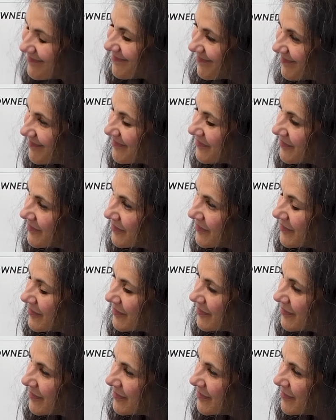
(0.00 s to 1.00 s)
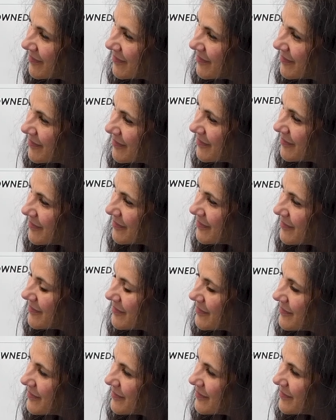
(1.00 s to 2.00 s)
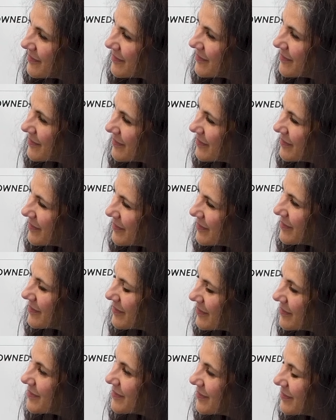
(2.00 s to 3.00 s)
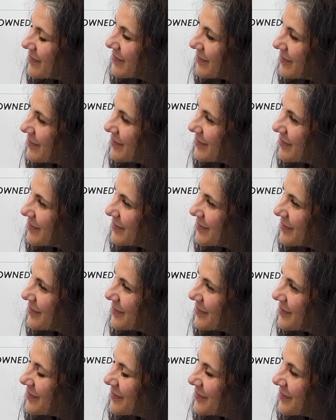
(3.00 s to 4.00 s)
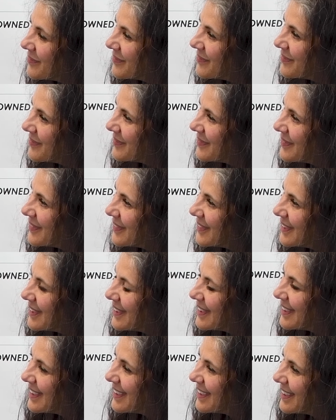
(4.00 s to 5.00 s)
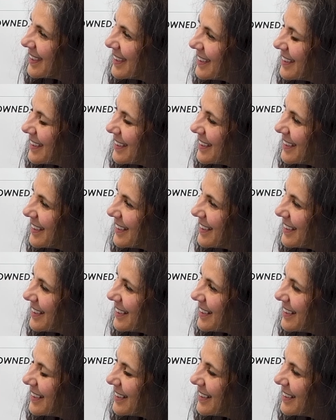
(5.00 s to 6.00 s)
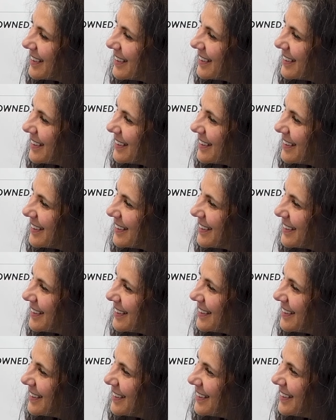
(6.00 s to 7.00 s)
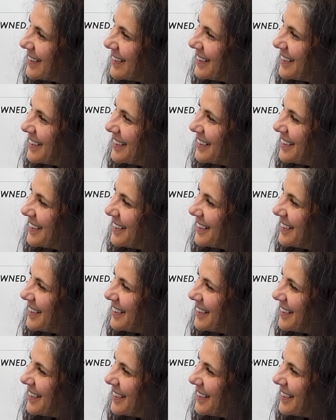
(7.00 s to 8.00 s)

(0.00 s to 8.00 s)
No words are spoken by the person on screen.